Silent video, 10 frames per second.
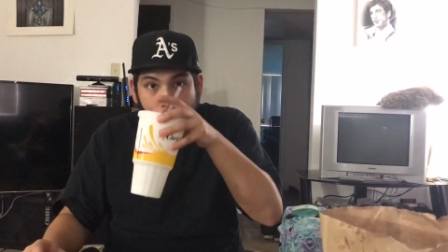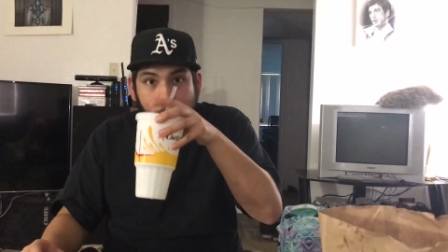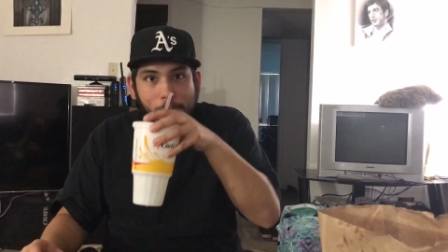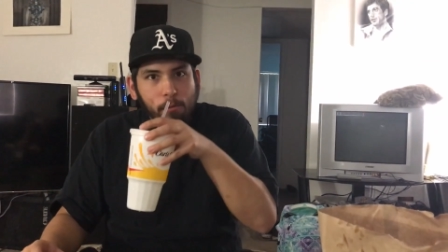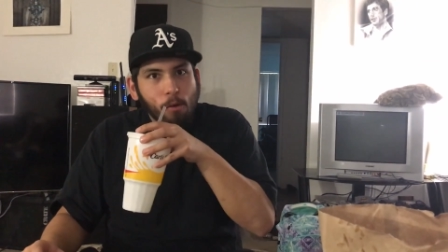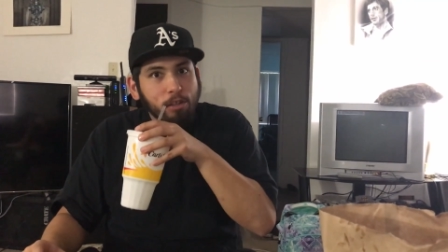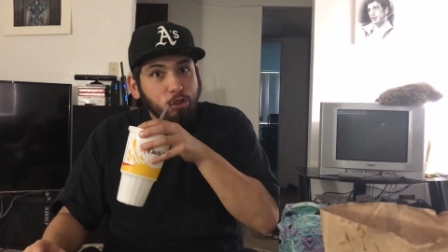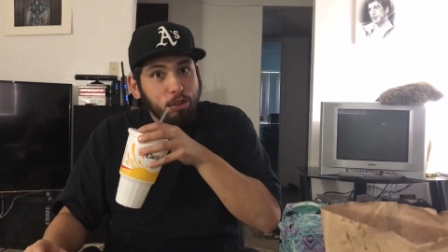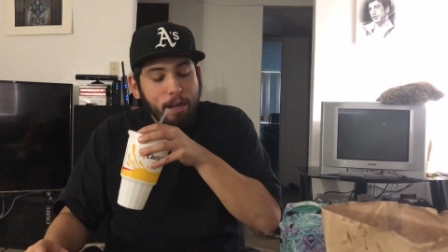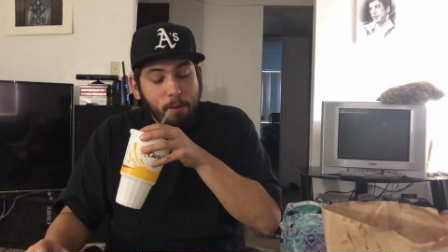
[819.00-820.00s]
Let me wash
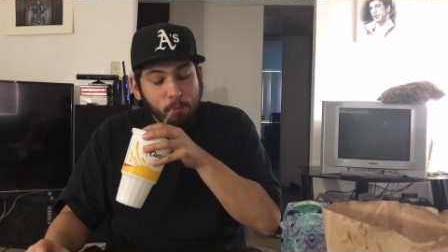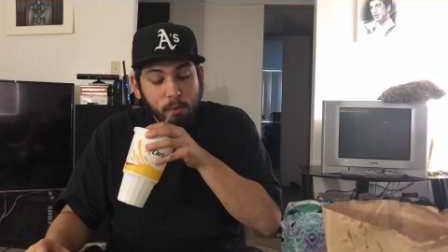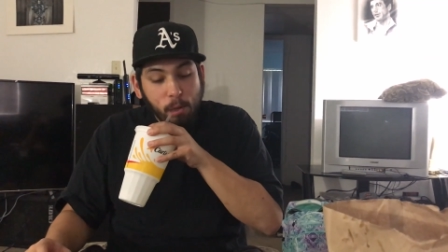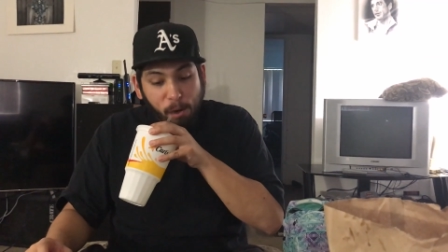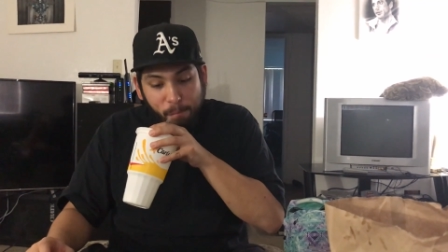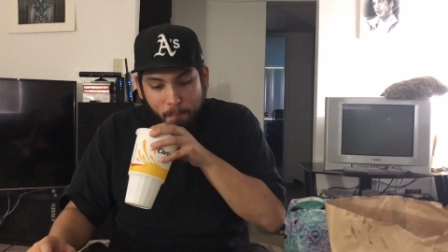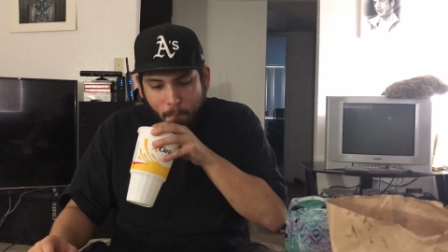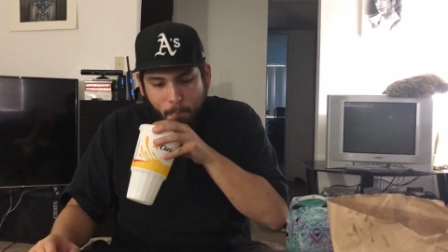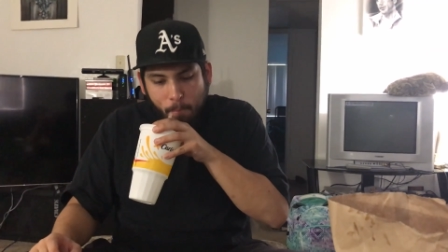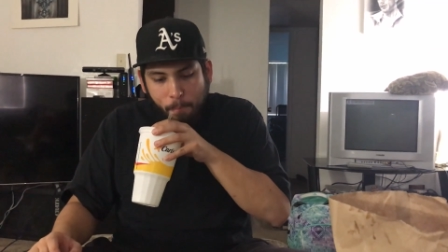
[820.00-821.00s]
it down real
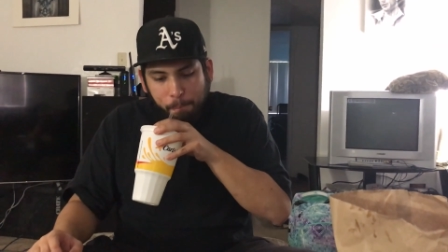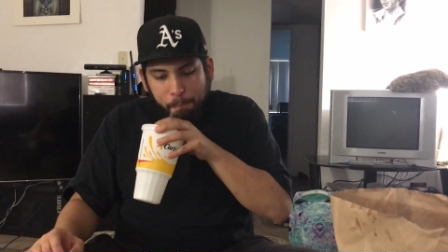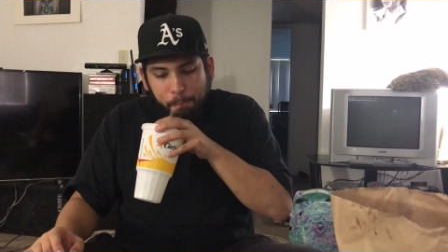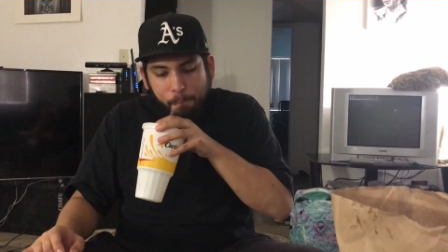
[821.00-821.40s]
quick.